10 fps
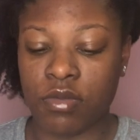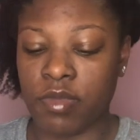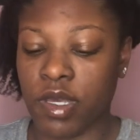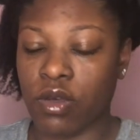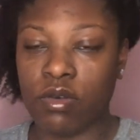
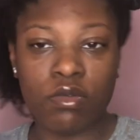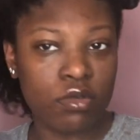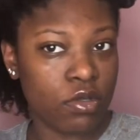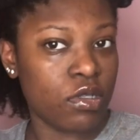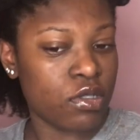amount
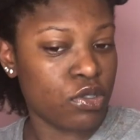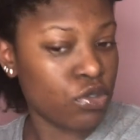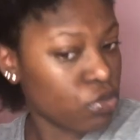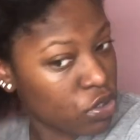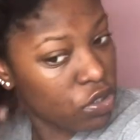
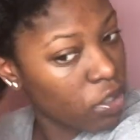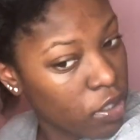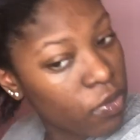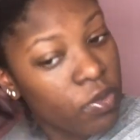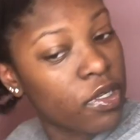to
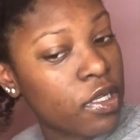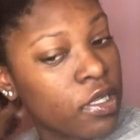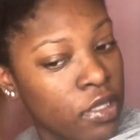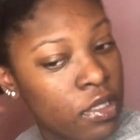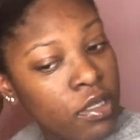start
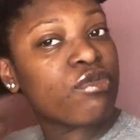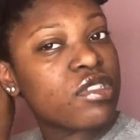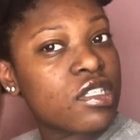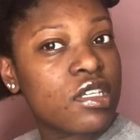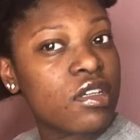with.
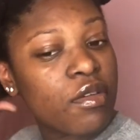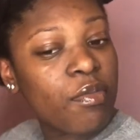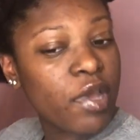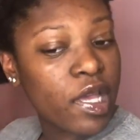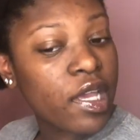Rinsing
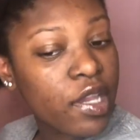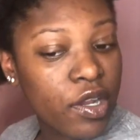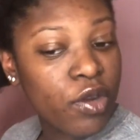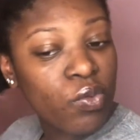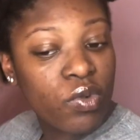my
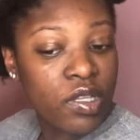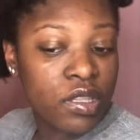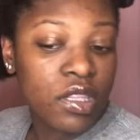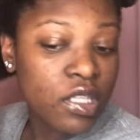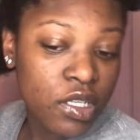hair with
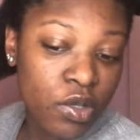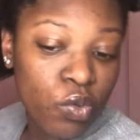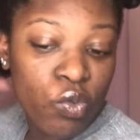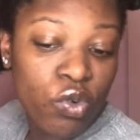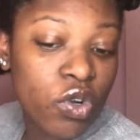the
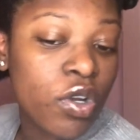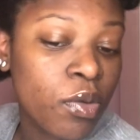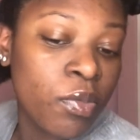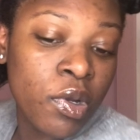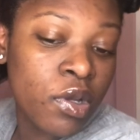
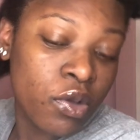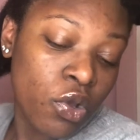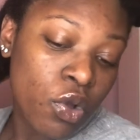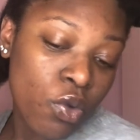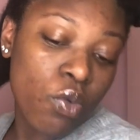warm
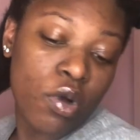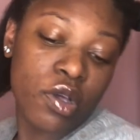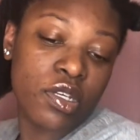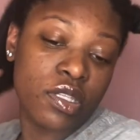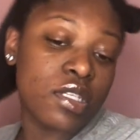
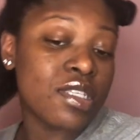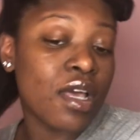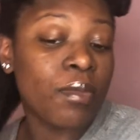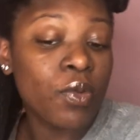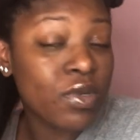water this
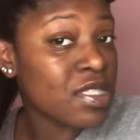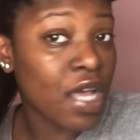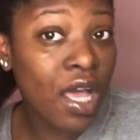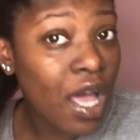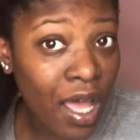time. It was
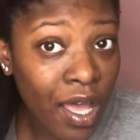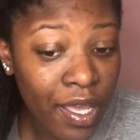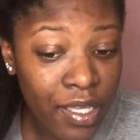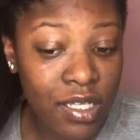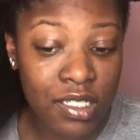not
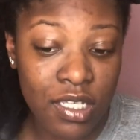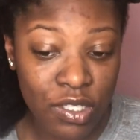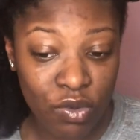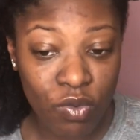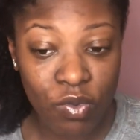hot because I
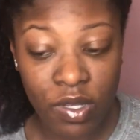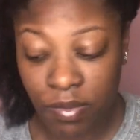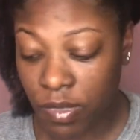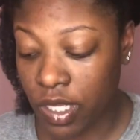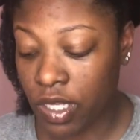don't want
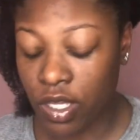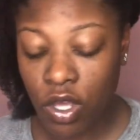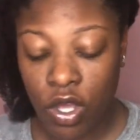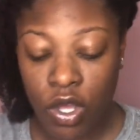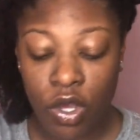my
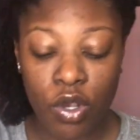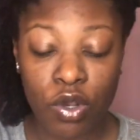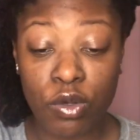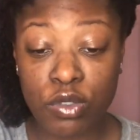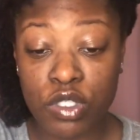
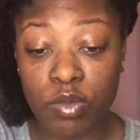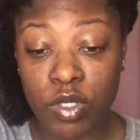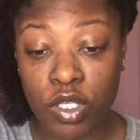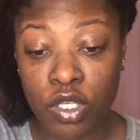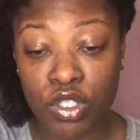curls to
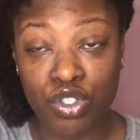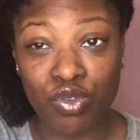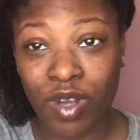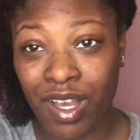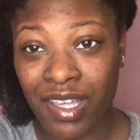be
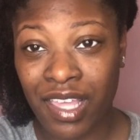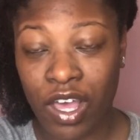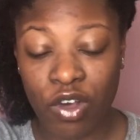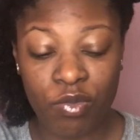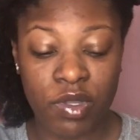dried
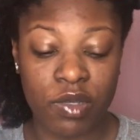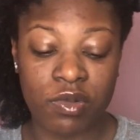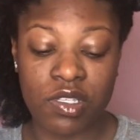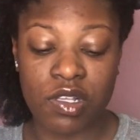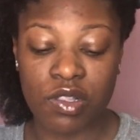out, but it
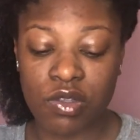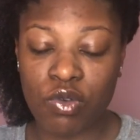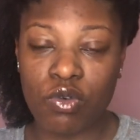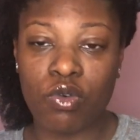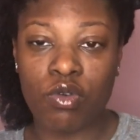was a
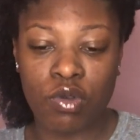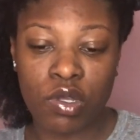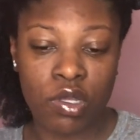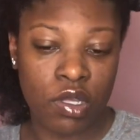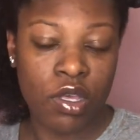little,
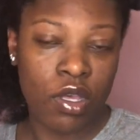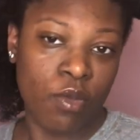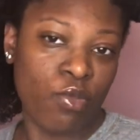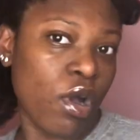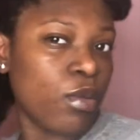
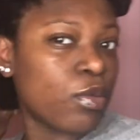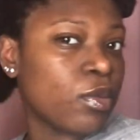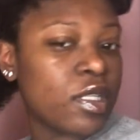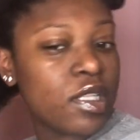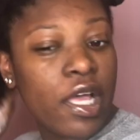
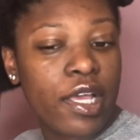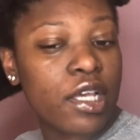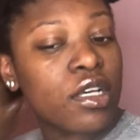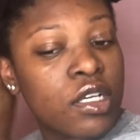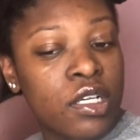probably like